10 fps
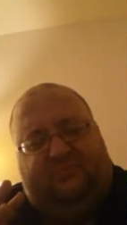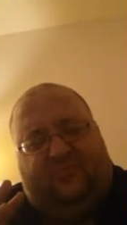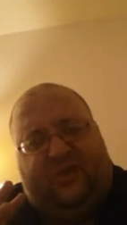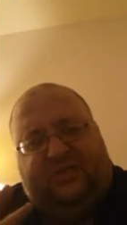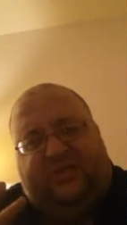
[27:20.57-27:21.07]

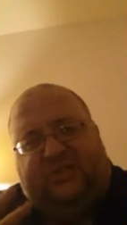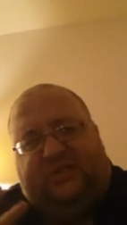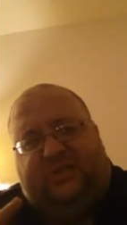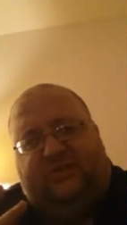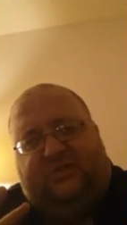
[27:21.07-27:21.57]
wrestling
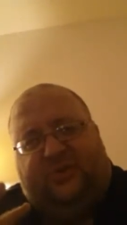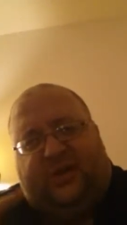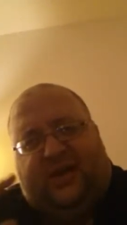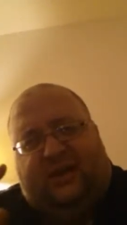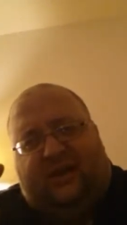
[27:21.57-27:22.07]
shows were
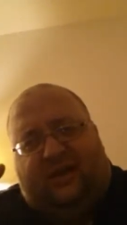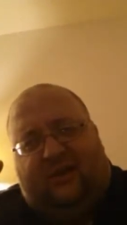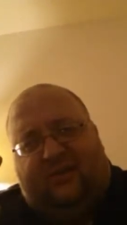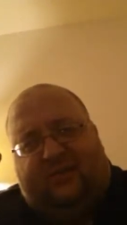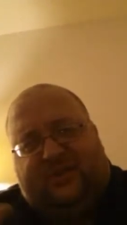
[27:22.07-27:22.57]
kind
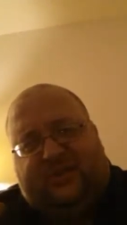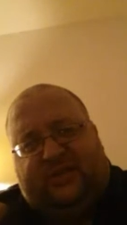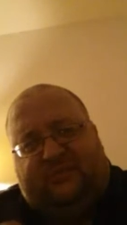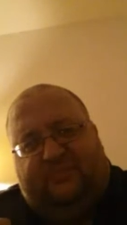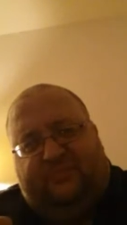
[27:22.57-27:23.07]
of the
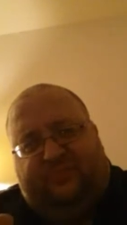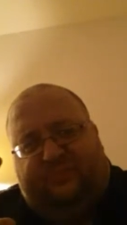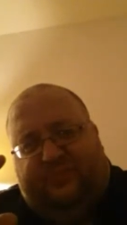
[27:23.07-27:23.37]
wrestling